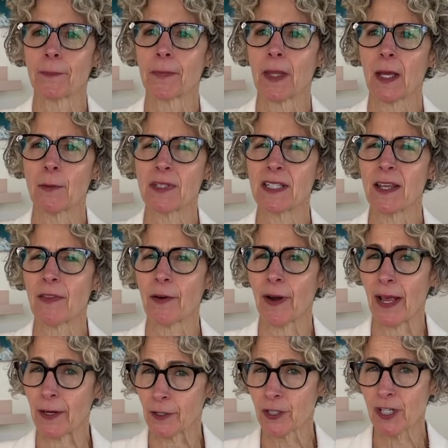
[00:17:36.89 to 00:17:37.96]
I would say their
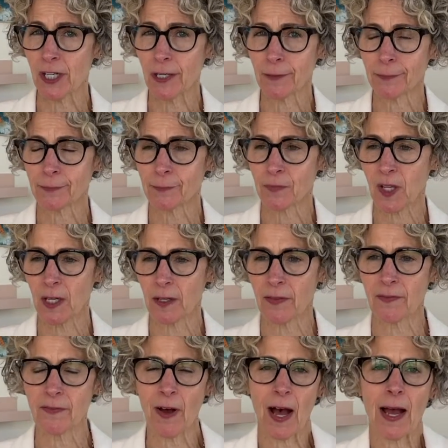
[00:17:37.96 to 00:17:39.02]
energy, kind of
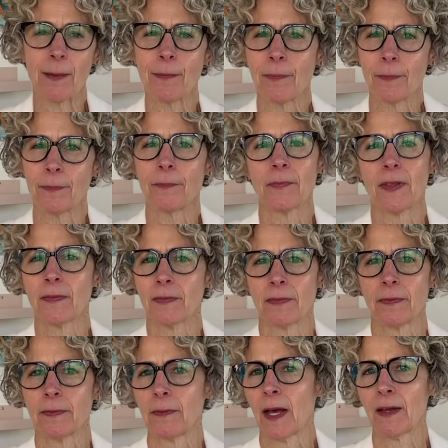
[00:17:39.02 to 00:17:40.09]
the vibe that
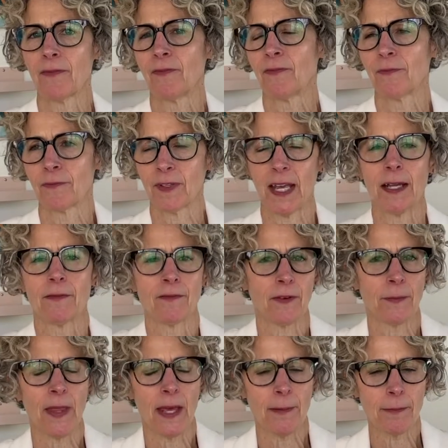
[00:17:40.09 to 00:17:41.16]
I get
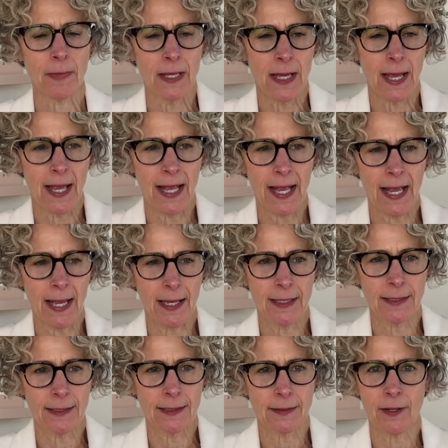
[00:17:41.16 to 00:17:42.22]
from them,
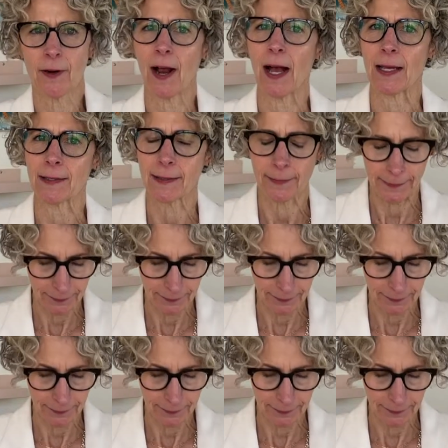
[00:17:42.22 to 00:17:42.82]
and their eyes.